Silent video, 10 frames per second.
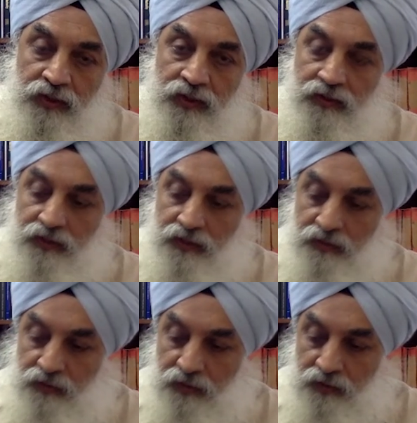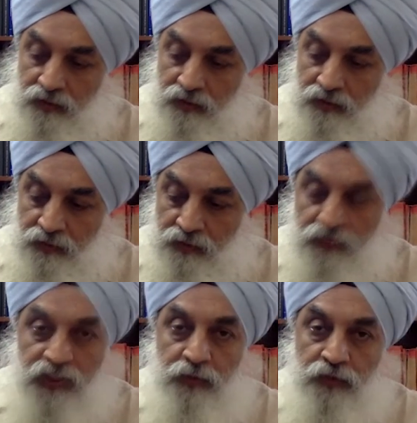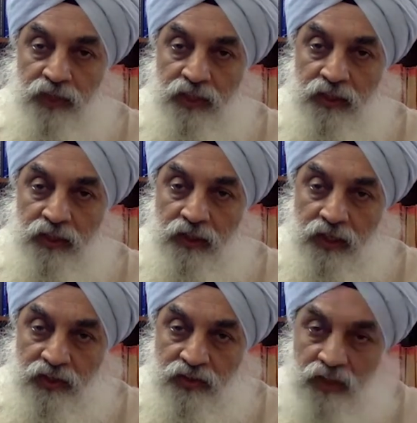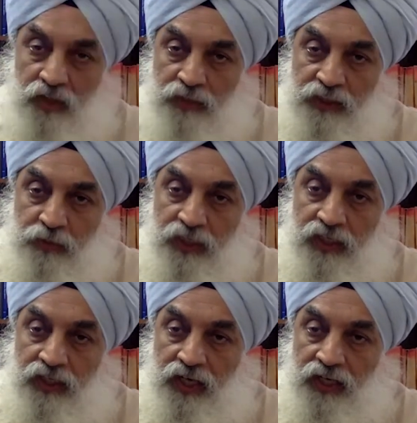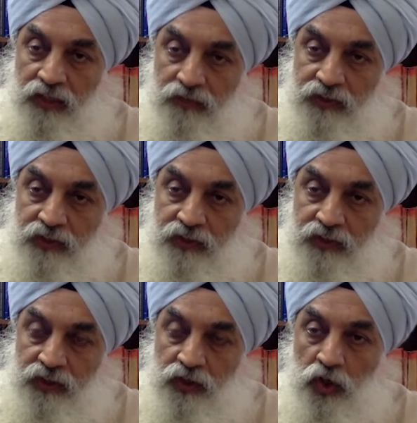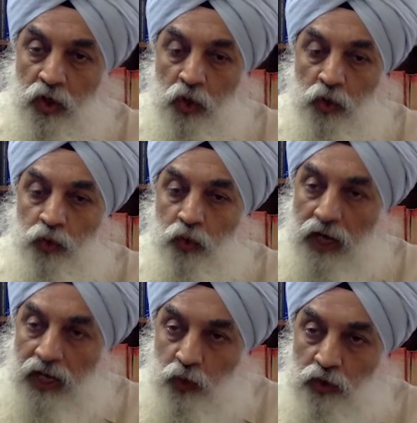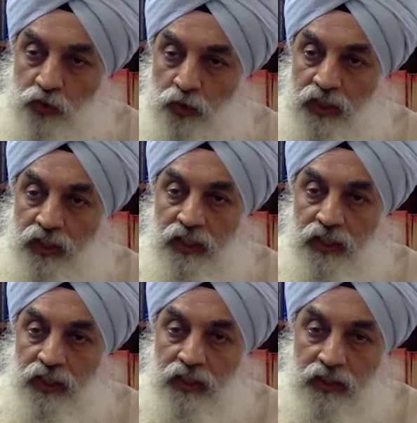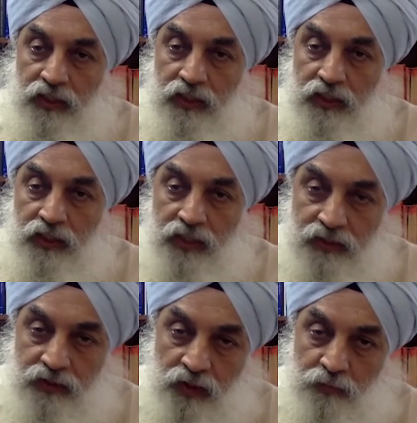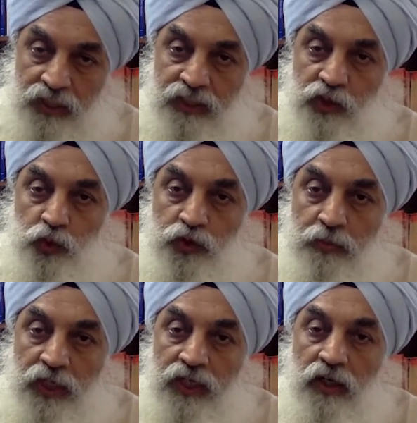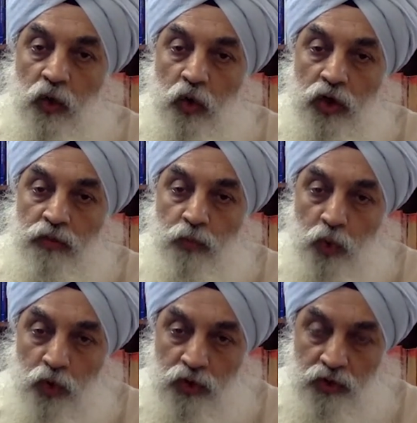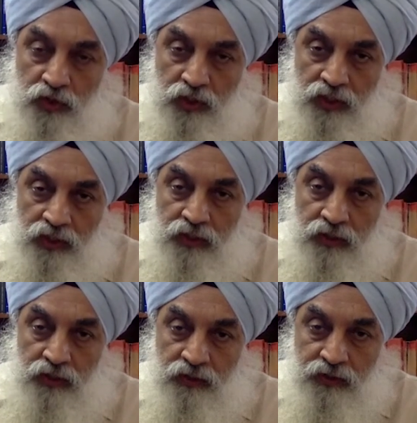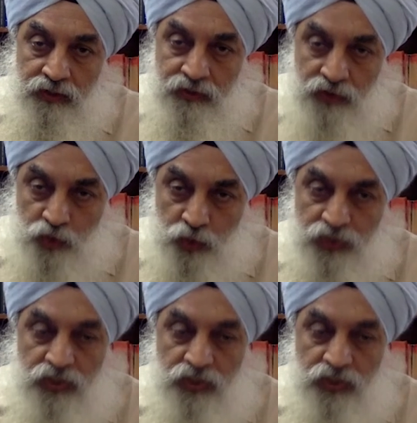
there is a difference between additional government spending and deficit. So I also agree that the government needs to spend a lot more in this situation.